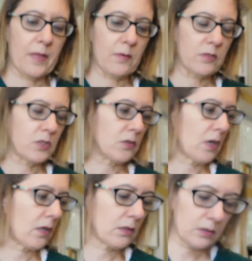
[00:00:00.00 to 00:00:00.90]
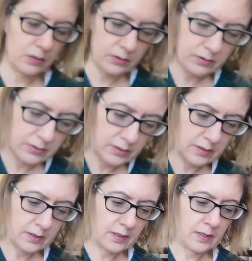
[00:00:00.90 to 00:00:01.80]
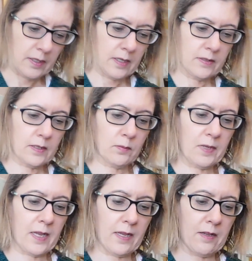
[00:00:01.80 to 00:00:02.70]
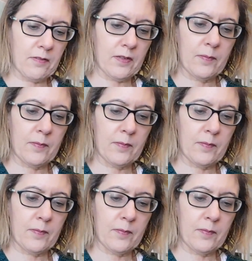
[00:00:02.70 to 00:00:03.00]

that was two dollars. And then we have